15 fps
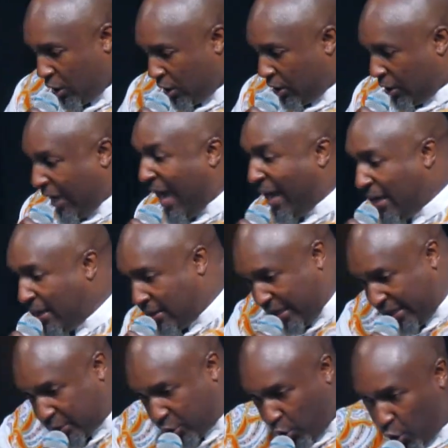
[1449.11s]
carry
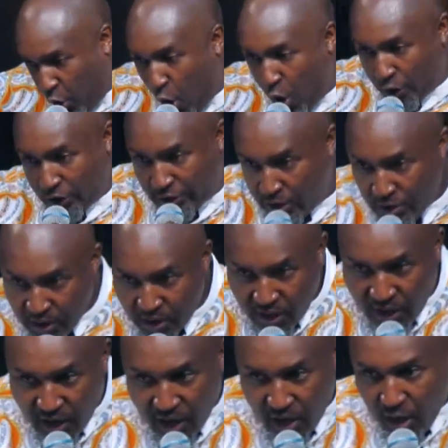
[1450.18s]
this rod
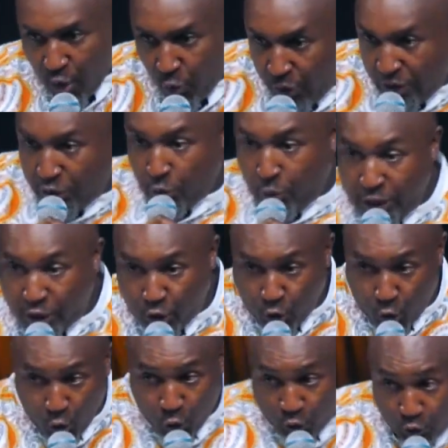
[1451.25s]
with which
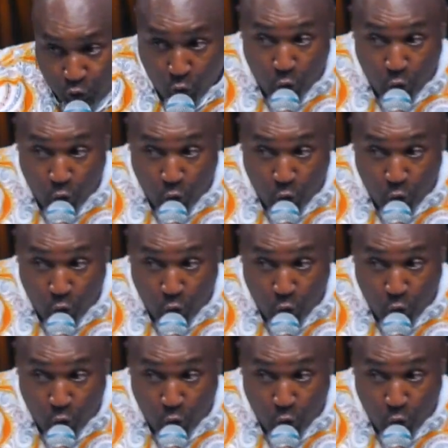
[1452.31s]
you do